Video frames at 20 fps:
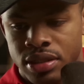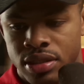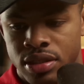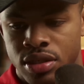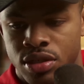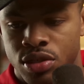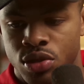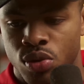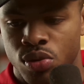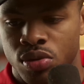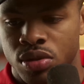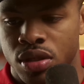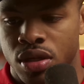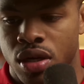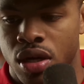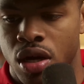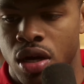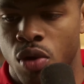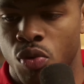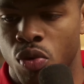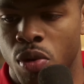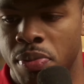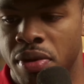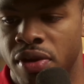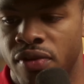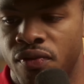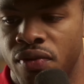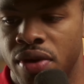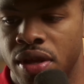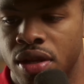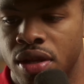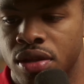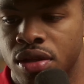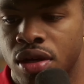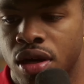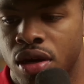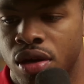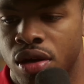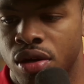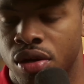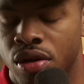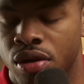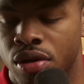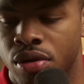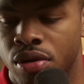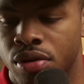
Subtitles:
is soon to come will be feeding the hunger.